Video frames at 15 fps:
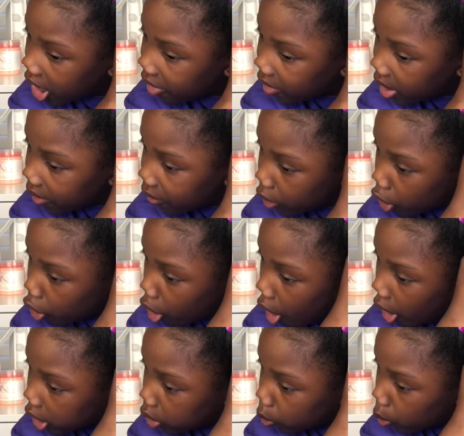Even if you're
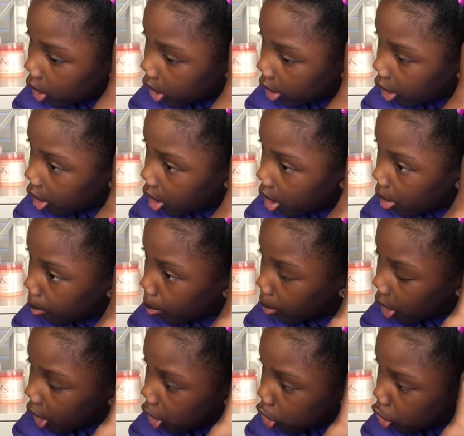not, you want to
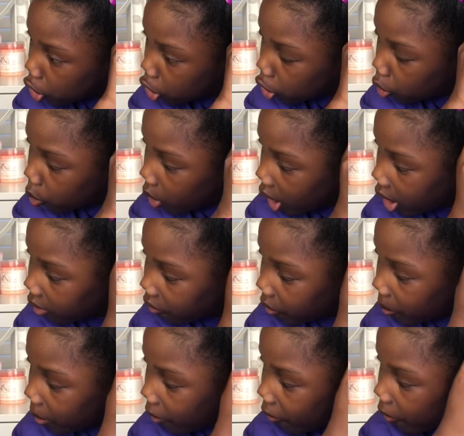make sure you get it
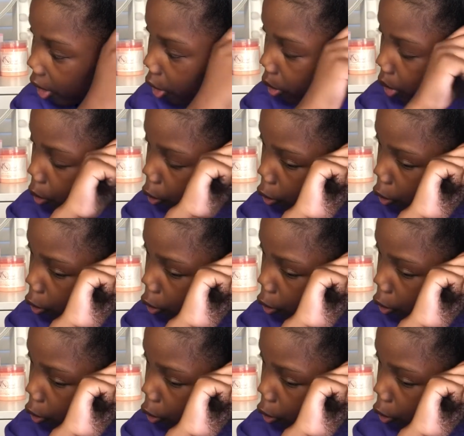from the very